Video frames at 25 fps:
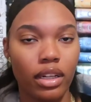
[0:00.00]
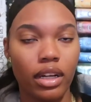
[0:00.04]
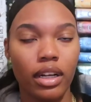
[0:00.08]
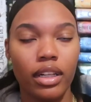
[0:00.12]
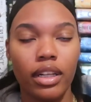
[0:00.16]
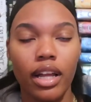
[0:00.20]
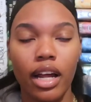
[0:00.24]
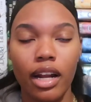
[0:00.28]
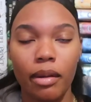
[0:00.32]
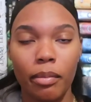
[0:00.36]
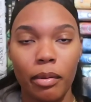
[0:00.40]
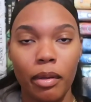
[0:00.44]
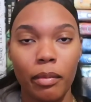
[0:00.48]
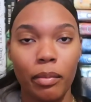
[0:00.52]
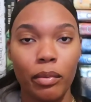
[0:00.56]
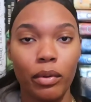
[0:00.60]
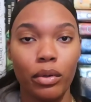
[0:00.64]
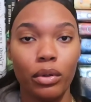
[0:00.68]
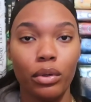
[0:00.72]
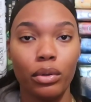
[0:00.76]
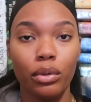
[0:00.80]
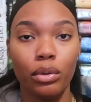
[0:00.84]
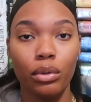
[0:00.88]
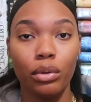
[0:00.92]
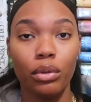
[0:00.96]
There are a lot of
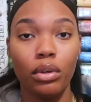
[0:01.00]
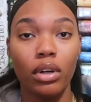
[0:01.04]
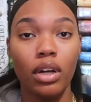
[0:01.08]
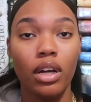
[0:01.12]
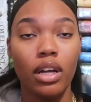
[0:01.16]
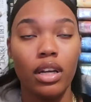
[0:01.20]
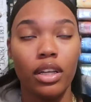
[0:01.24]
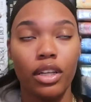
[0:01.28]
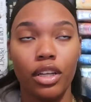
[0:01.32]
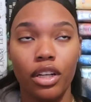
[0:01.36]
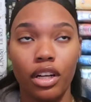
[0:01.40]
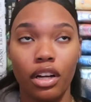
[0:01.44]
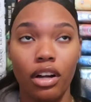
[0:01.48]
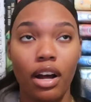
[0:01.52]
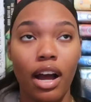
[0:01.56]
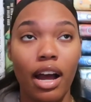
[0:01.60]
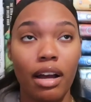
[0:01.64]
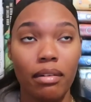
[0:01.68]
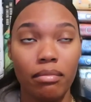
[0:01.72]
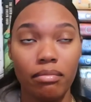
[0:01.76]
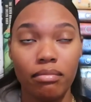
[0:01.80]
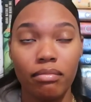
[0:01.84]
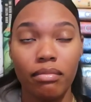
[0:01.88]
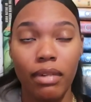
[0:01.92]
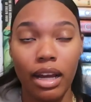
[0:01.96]
people who, you know,
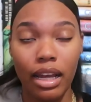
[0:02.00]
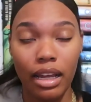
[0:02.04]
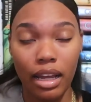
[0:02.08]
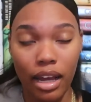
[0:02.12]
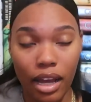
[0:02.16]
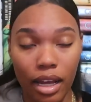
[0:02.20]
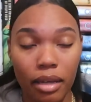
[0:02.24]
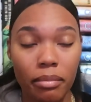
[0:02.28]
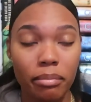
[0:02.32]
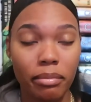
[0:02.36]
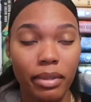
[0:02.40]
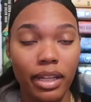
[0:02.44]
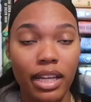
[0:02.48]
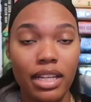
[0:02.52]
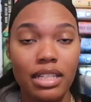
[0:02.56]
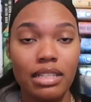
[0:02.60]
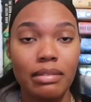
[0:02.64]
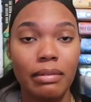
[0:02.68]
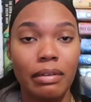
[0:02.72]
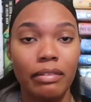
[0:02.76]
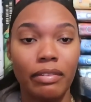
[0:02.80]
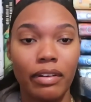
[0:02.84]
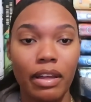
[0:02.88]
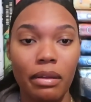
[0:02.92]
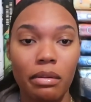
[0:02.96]
I'm blessed,
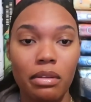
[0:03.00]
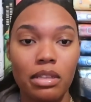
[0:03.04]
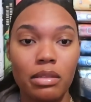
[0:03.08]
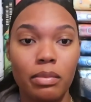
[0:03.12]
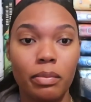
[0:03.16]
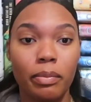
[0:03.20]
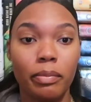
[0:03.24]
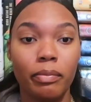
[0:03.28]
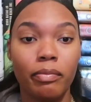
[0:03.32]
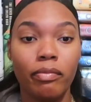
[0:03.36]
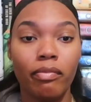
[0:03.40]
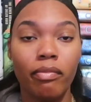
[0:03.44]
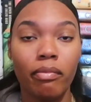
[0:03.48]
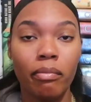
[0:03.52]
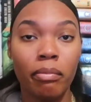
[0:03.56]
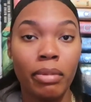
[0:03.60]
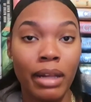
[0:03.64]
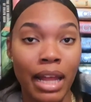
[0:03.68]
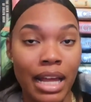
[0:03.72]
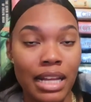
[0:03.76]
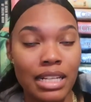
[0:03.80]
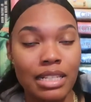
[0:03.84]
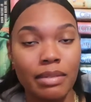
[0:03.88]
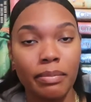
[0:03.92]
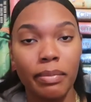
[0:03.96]
my family's
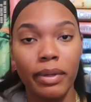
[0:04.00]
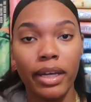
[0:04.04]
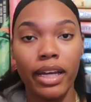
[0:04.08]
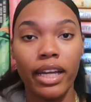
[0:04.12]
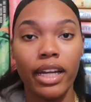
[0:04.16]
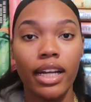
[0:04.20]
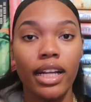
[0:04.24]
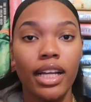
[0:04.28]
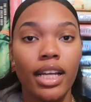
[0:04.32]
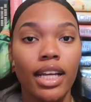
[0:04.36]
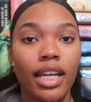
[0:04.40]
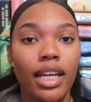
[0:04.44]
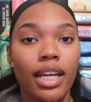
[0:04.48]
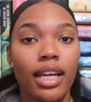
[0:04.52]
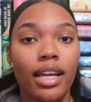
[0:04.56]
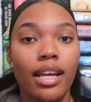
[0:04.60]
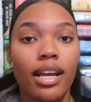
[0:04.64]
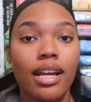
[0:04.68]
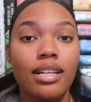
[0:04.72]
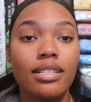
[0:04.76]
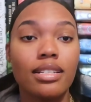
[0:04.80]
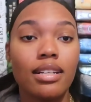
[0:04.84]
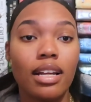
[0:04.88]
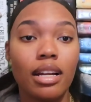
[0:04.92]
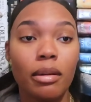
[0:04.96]
blessed, but
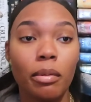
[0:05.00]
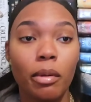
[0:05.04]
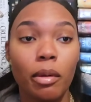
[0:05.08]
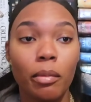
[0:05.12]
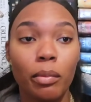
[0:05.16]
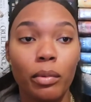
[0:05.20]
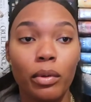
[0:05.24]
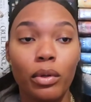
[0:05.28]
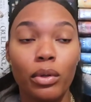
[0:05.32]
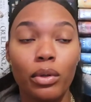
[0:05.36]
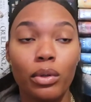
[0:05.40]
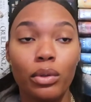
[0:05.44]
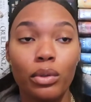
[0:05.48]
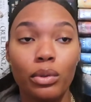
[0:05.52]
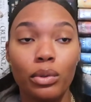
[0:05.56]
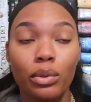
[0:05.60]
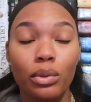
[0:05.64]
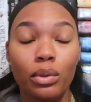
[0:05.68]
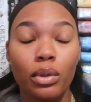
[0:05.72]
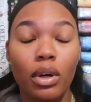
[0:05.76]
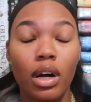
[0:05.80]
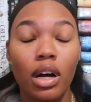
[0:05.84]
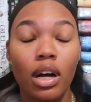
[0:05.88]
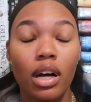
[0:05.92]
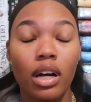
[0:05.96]
it's a lot of people
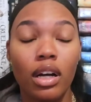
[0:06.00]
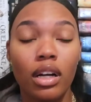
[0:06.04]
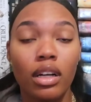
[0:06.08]
who